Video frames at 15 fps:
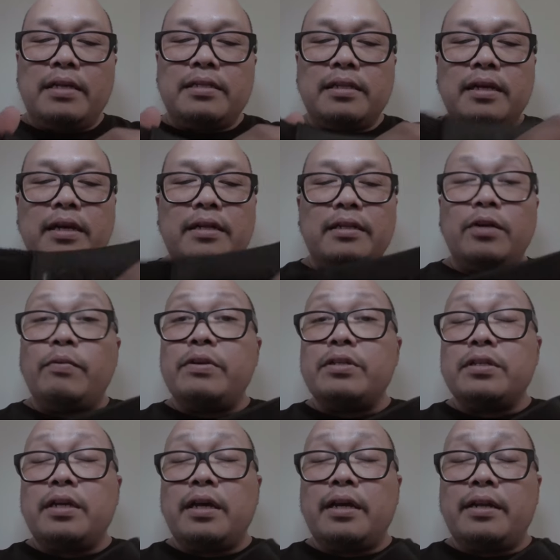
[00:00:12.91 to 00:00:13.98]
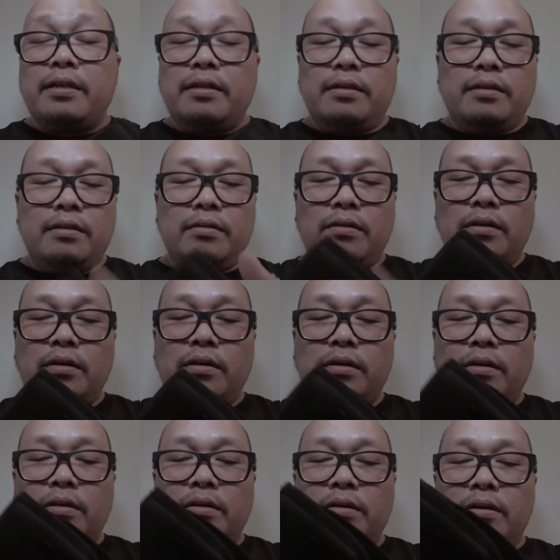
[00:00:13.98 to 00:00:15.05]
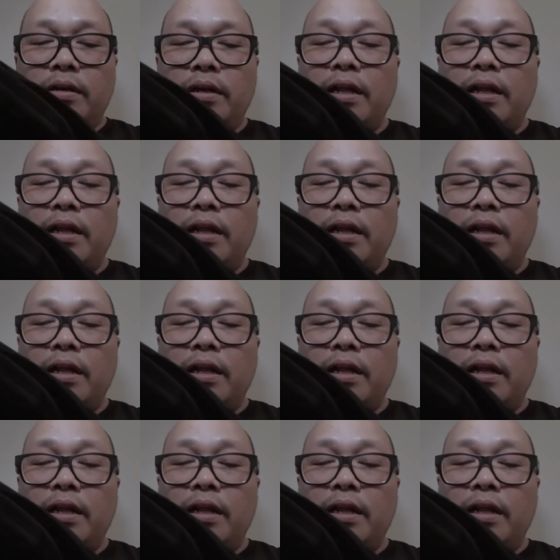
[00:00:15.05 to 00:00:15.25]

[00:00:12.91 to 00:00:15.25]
last night I went skate uh,